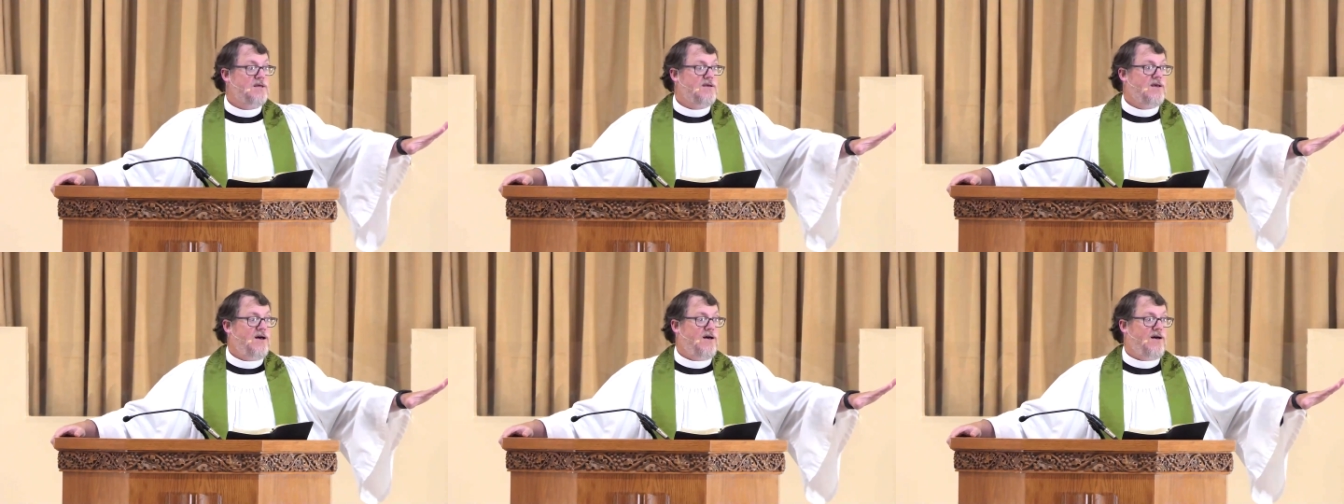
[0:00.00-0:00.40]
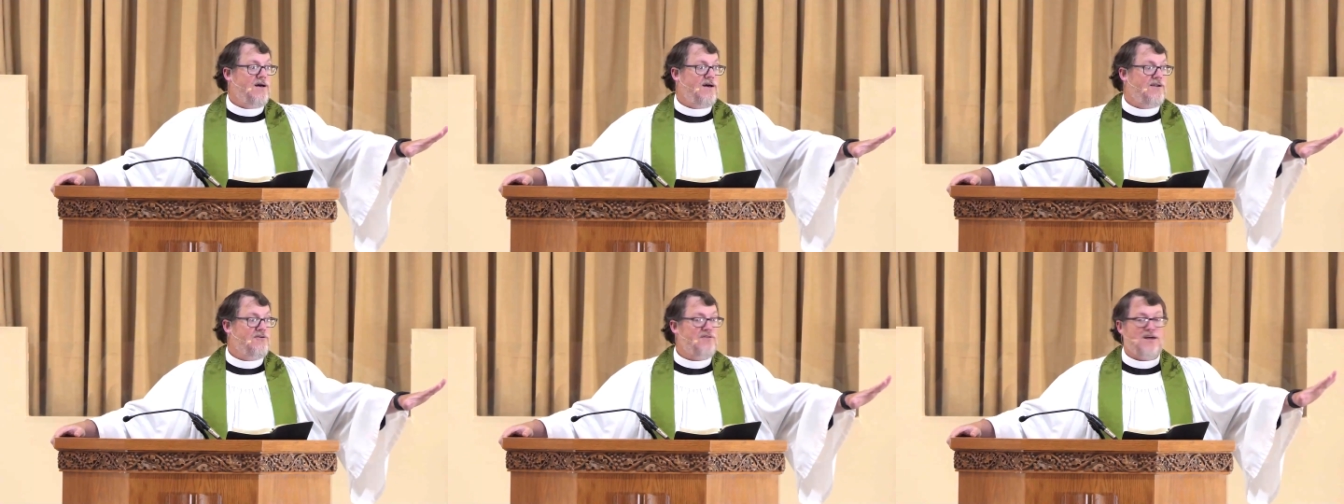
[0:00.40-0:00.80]
Uh, I
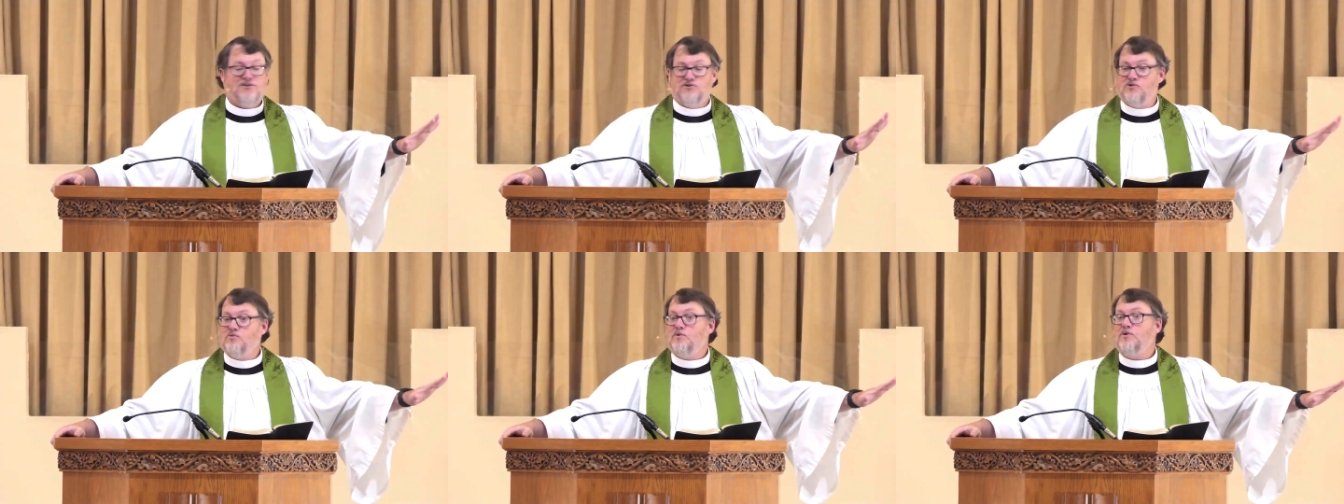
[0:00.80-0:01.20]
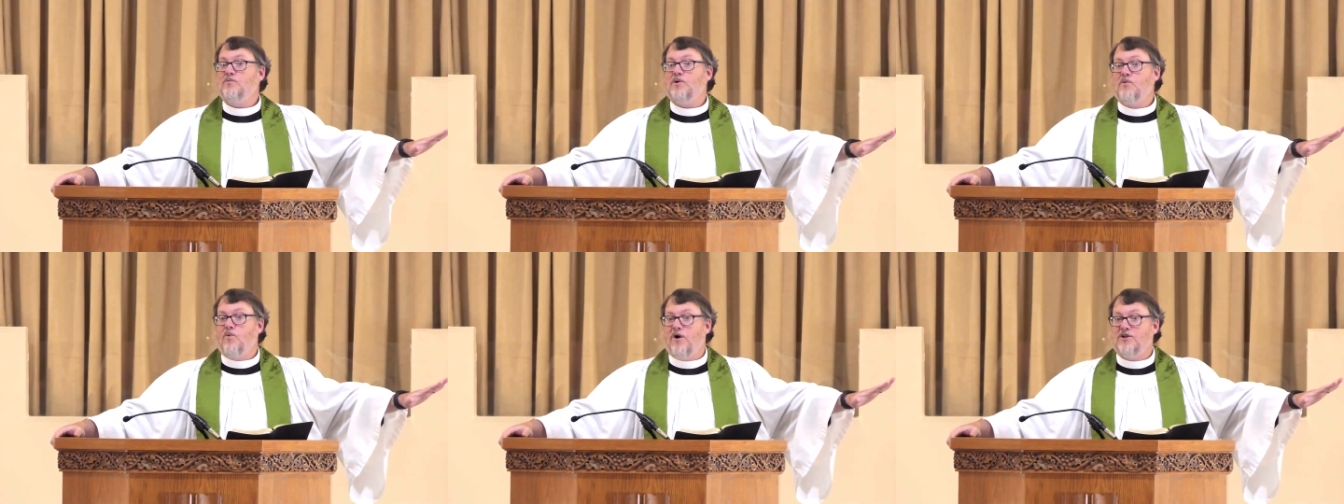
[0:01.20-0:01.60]
know that's who we, we
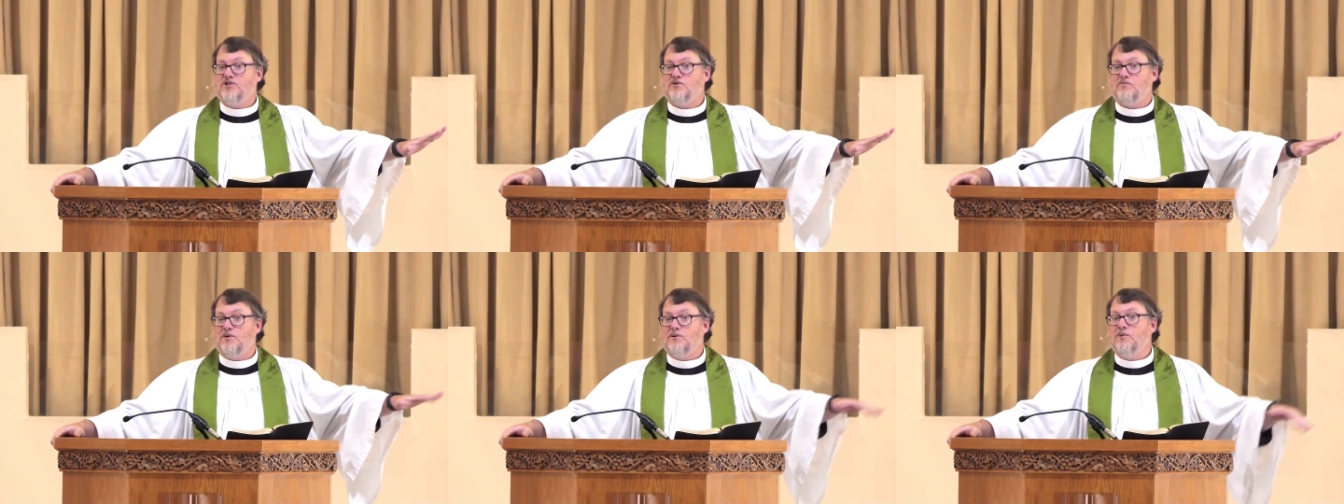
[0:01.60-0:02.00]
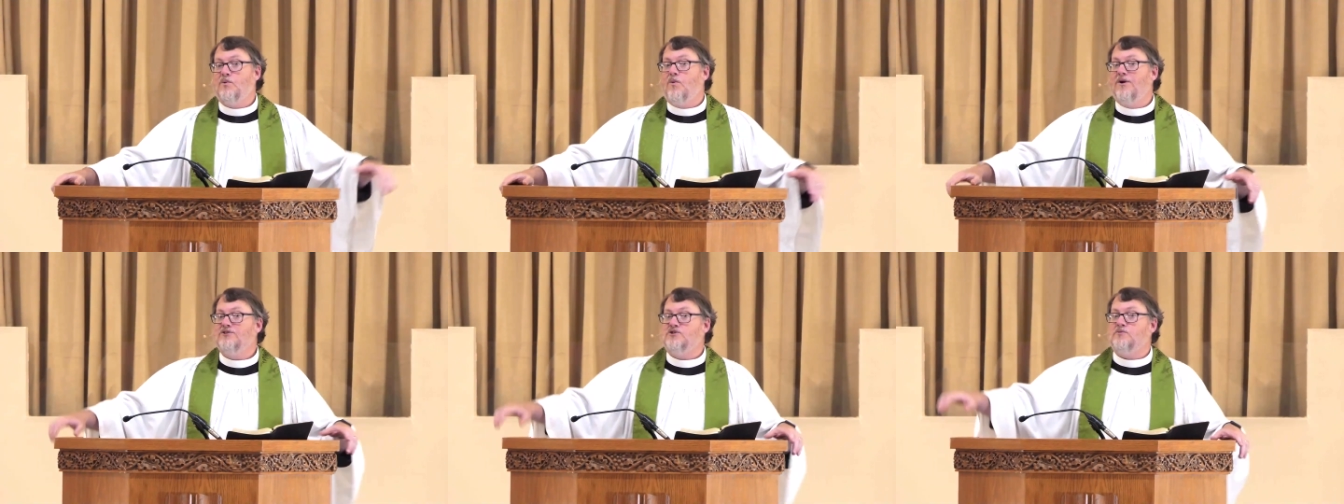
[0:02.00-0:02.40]
want to be. We
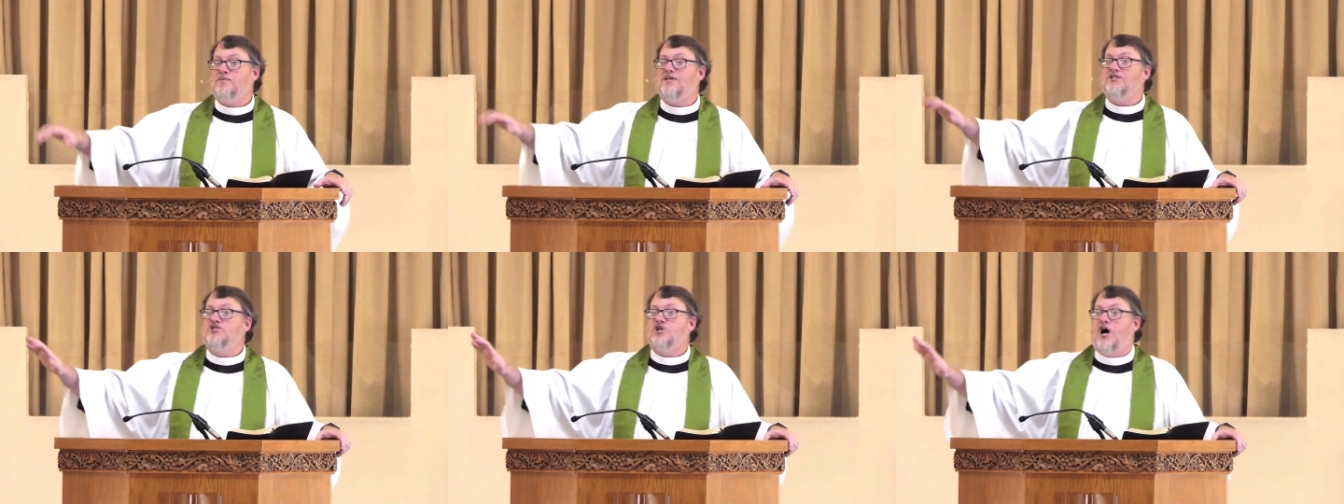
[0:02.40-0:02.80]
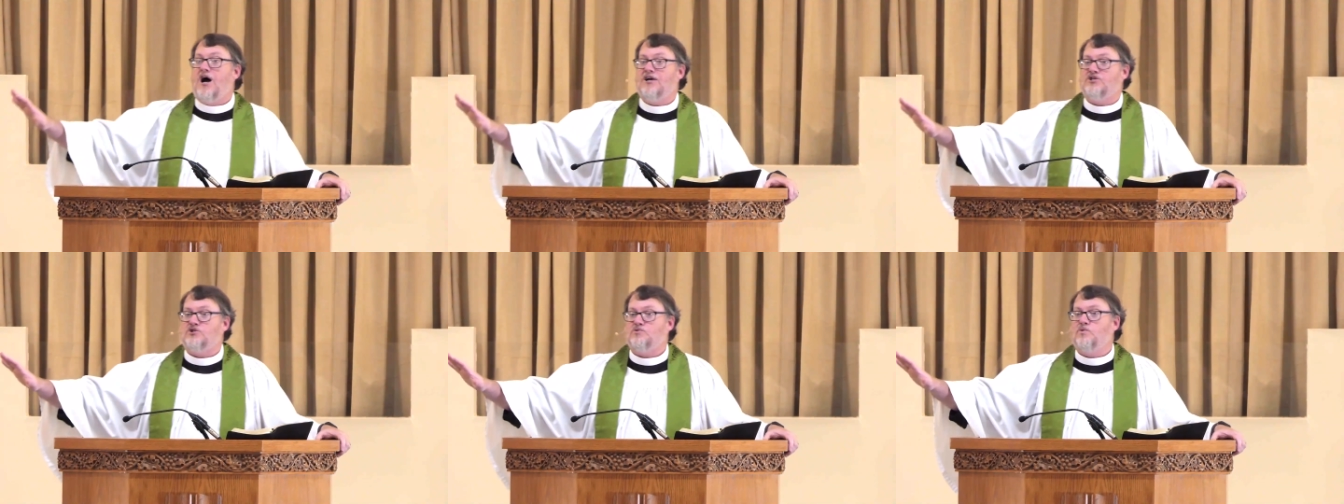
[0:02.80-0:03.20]
want to be
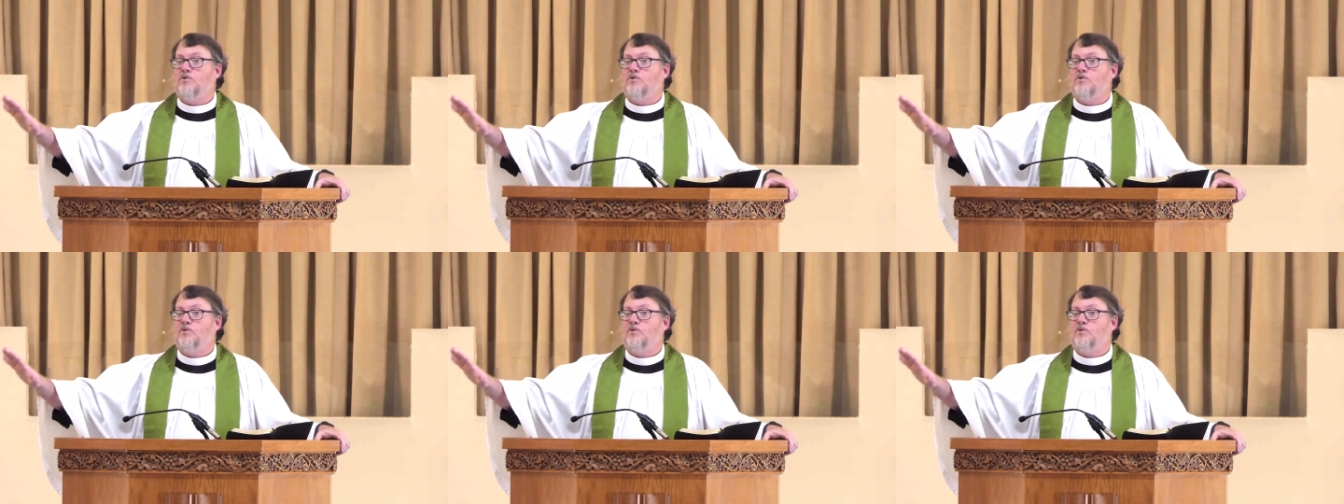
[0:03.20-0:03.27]
Joshua.